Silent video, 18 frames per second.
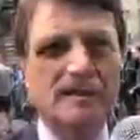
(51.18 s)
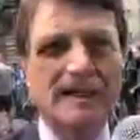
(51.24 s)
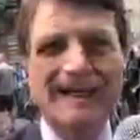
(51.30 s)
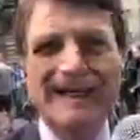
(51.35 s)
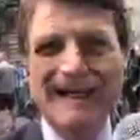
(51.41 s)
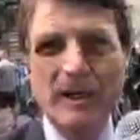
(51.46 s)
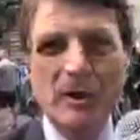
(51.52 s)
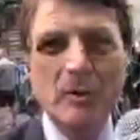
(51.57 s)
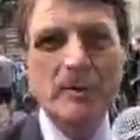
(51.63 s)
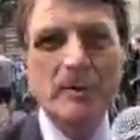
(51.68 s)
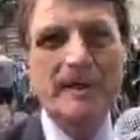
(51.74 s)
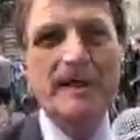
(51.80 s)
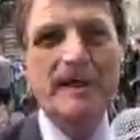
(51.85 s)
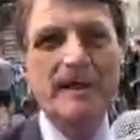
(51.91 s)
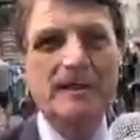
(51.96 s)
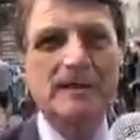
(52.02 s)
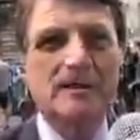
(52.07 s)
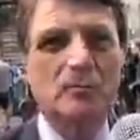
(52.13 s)
who he is
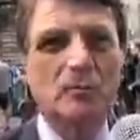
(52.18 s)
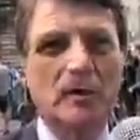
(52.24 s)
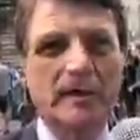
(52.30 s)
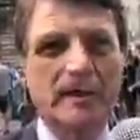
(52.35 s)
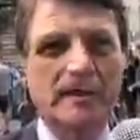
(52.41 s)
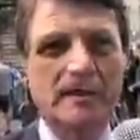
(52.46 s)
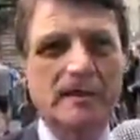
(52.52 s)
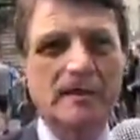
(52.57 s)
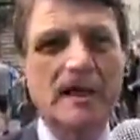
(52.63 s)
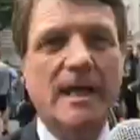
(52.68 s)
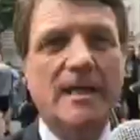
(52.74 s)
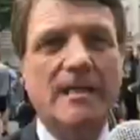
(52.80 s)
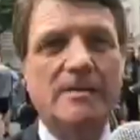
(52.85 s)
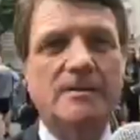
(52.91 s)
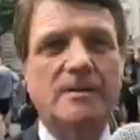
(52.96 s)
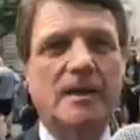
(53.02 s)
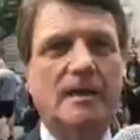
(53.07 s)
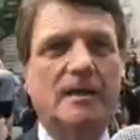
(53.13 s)
and what he says,
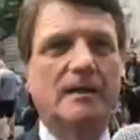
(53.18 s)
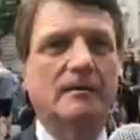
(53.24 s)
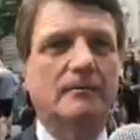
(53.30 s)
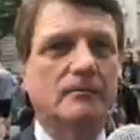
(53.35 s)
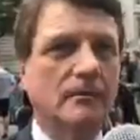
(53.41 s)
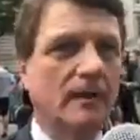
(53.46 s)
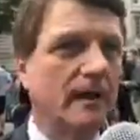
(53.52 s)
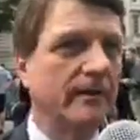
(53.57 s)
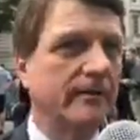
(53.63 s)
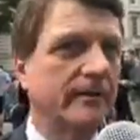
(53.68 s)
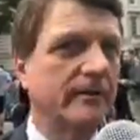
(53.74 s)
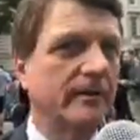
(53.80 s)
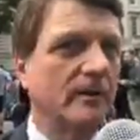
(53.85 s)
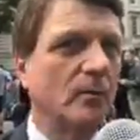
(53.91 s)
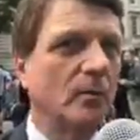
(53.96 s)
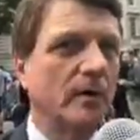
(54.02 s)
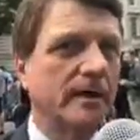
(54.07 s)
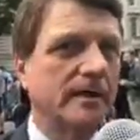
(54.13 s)
rather than what
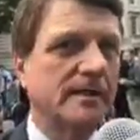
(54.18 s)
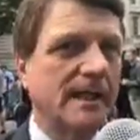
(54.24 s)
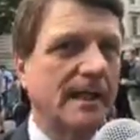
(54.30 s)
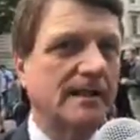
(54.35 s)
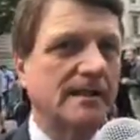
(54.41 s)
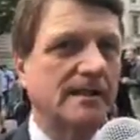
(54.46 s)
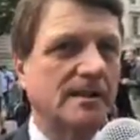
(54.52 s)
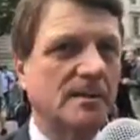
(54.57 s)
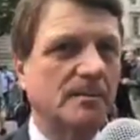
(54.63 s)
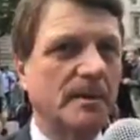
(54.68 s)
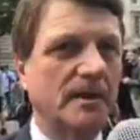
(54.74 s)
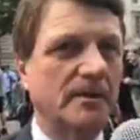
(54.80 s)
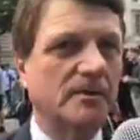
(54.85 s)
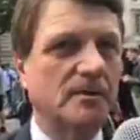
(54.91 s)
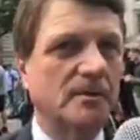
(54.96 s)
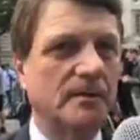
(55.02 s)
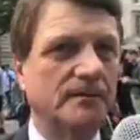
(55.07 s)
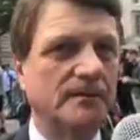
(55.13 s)
he's actually supposed to have
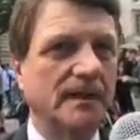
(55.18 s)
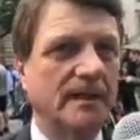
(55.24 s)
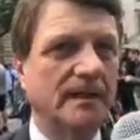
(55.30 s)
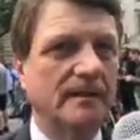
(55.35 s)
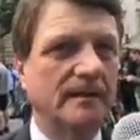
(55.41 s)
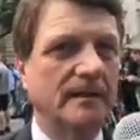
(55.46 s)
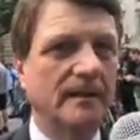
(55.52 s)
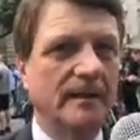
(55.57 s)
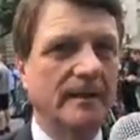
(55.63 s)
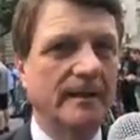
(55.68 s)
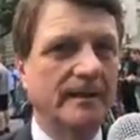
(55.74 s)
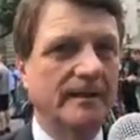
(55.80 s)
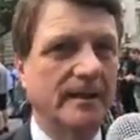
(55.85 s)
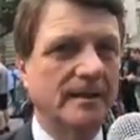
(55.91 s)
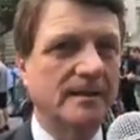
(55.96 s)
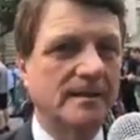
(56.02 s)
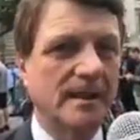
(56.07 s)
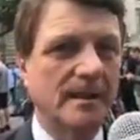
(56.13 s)
done in the contempt
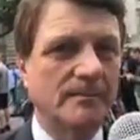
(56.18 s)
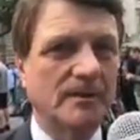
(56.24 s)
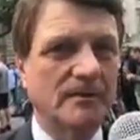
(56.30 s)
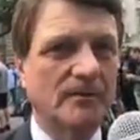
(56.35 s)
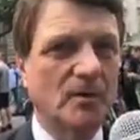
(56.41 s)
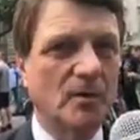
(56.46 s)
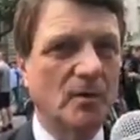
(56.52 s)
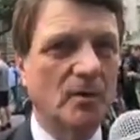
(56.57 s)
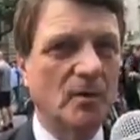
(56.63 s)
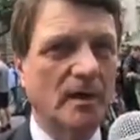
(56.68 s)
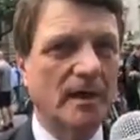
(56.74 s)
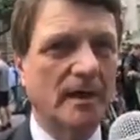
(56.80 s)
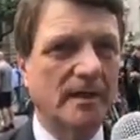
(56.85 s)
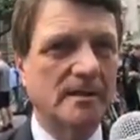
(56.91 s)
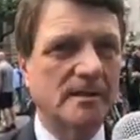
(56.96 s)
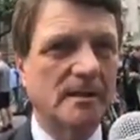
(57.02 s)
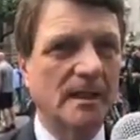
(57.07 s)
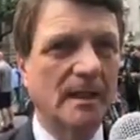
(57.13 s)
of court case.
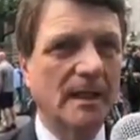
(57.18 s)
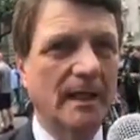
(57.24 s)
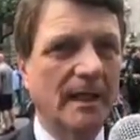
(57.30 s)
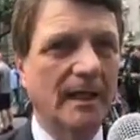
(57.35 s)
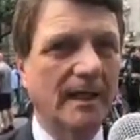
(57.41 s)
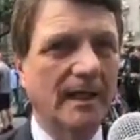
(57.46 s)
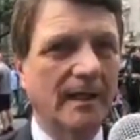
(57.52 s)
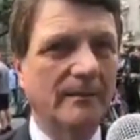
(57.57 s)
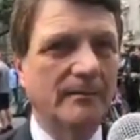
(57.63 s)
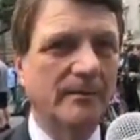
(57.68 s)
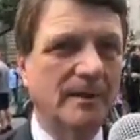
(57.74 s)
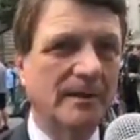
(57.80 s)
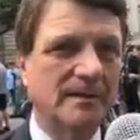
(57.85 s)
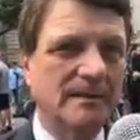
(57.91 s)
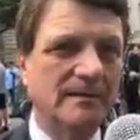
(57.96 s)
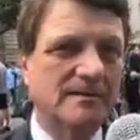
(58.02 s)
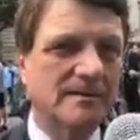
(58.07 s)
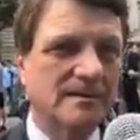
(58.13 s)
And the
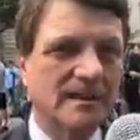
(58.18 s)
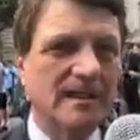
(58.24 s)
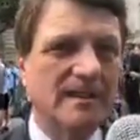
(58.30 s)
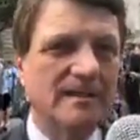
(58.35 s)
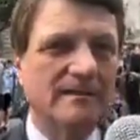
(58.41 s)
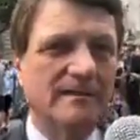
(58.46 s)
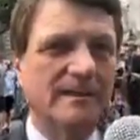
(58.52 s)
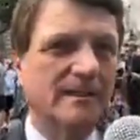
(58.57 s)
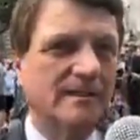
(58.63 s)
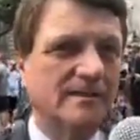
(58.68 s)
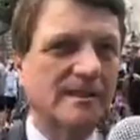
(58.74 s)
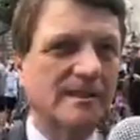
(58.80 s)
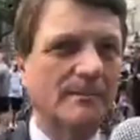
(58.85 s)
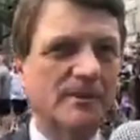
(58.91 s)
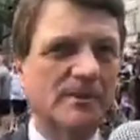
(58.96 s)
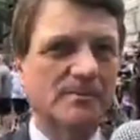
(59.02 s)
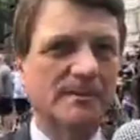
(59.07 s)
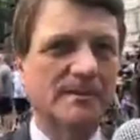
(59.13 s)
state, the
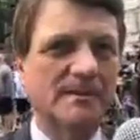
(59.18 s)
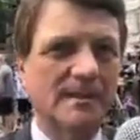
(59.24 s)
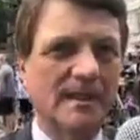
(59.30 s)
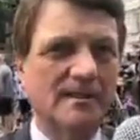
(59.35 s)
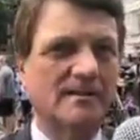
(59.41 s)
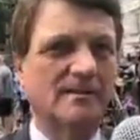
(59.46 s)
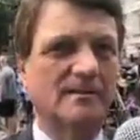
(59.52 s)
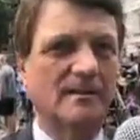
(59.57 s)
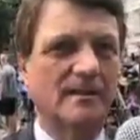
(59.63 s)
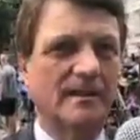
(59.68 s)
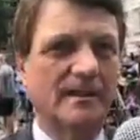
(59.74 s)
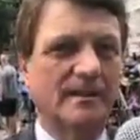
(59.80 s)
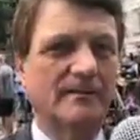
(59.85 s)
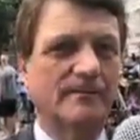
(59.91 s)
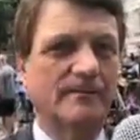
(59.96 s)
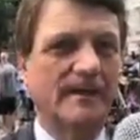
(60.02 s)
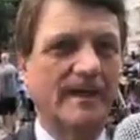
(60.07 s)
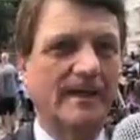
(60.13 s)
establishment, doesn't like the
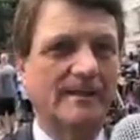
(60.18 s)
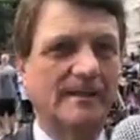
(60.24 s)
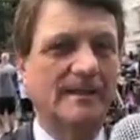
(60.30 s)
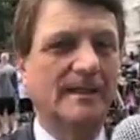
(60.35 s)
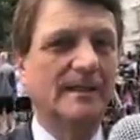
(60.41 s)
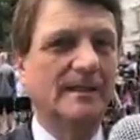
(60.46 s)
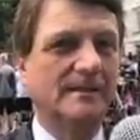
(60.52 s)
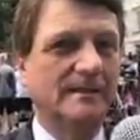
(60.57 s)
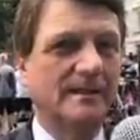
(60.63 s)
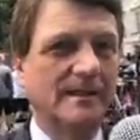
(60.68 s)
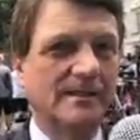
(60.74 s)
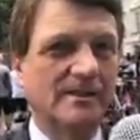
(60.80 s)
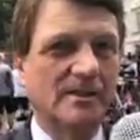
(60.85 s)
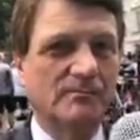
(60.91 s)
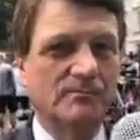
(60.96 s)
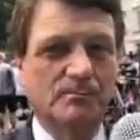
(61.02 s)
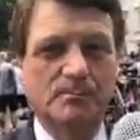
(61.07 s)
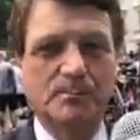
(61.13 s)
fact that he's
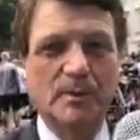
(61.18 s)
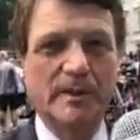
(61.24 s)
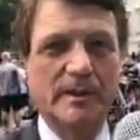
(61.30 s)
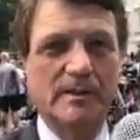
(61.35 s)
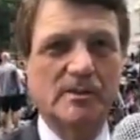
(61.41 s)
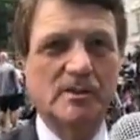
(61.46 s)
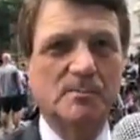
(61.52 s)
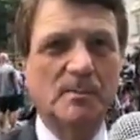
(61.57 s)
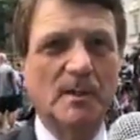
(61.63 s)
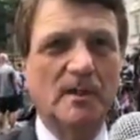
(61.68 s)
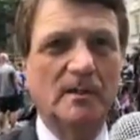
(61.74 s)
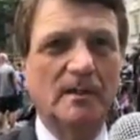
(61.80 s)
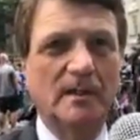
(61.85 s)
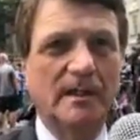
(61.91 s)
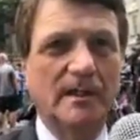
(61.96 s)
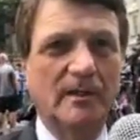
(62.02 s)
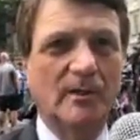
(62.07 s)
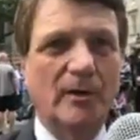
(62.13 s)
putting a spotlight
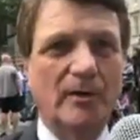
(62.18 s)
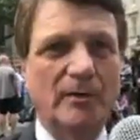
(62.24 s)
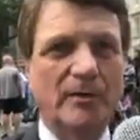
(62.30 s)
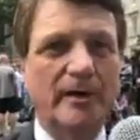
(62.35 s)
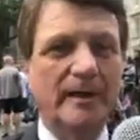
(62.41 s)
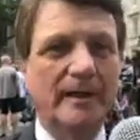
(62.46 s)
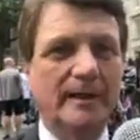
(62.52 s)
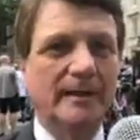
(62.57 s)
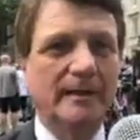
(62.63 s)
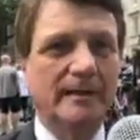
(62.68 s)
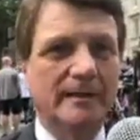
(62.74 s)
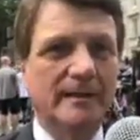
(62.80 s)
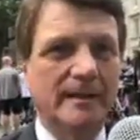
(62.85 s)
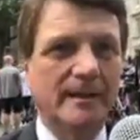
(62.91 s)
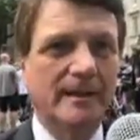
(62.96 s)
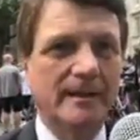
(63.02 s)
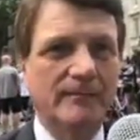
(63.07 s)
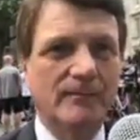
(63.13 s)
on
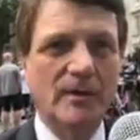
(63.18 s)
the